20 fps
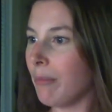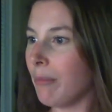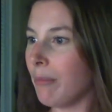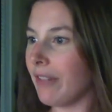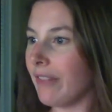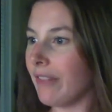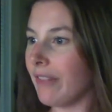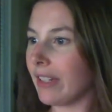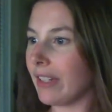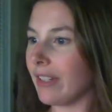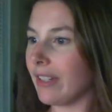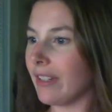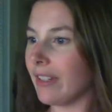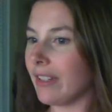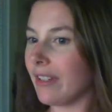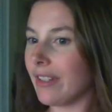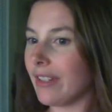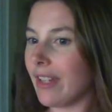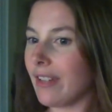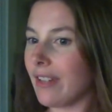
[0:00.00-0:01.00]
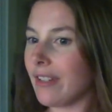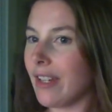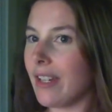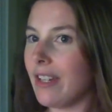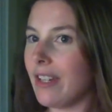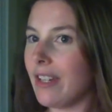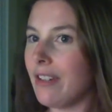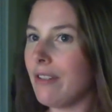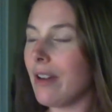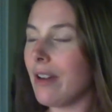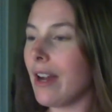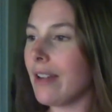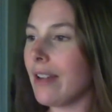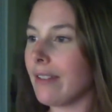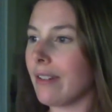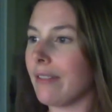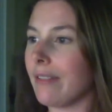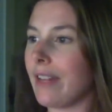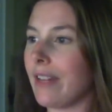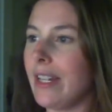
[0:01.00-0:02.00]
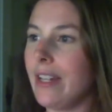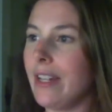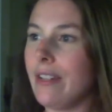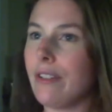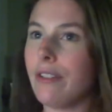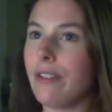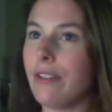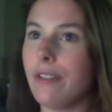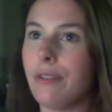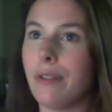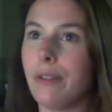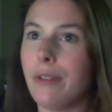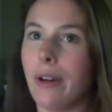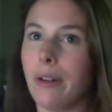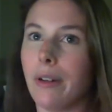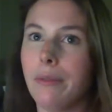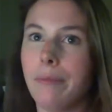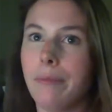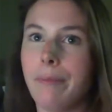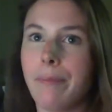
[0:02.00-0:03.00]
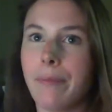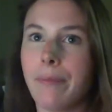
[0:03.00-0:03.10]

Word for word: Perfect, so it sounds like you guys are ready to go.